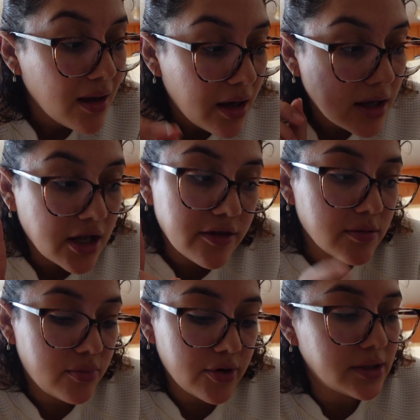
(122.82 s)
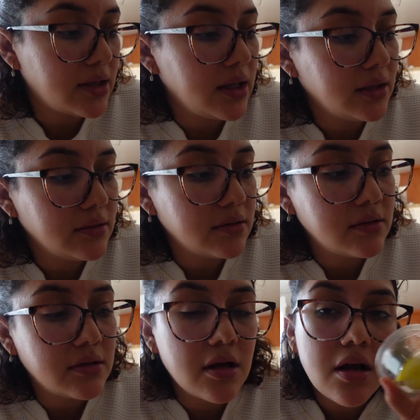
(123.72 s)
Another important thing
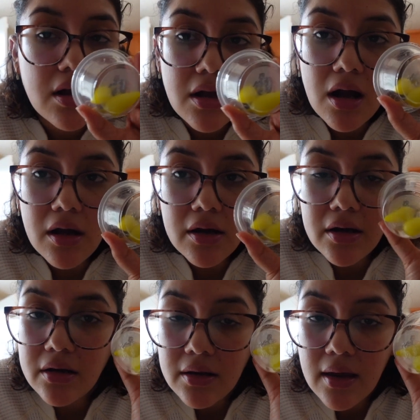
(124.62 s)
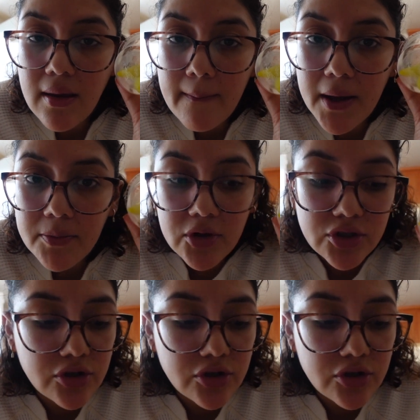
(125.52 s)
are peppers.